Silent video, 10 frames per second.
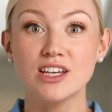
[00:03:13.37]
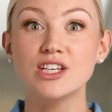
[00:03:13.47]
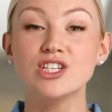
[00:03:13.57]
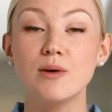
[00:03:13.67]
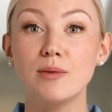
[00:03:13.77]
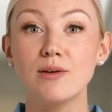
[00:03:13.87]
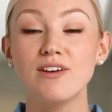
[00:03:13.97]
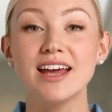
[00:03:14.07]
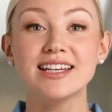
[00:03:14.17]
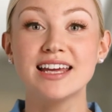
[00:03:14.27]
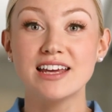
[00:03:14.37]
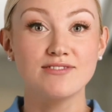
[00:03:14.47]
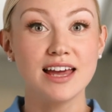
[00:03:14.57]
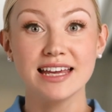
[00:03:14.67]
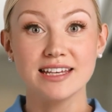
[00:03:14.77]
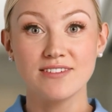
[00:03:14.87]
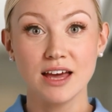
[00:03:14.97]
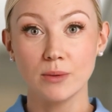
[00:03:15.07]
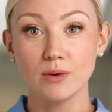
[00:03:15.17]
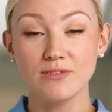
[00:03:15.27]
shall be provided and readily
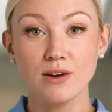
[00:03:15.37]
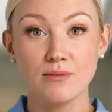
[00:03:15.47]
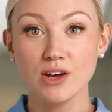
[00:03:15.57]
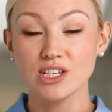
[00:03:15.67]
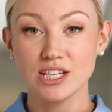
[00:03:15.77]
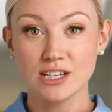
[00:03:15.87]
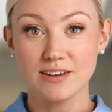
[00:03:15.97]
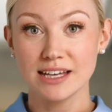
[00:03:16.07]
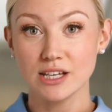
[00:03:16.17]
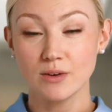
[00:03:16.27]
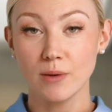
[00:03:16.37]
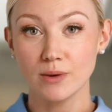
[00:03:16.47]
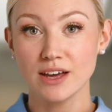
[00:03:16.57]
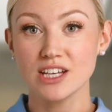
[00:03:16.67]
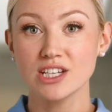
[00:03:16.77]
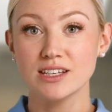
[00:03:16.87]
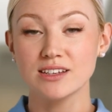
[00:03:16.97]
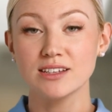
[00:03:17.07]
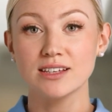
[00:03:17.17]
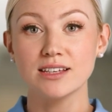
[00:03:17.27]
available for emergency rescue
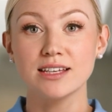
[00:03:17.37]
operations.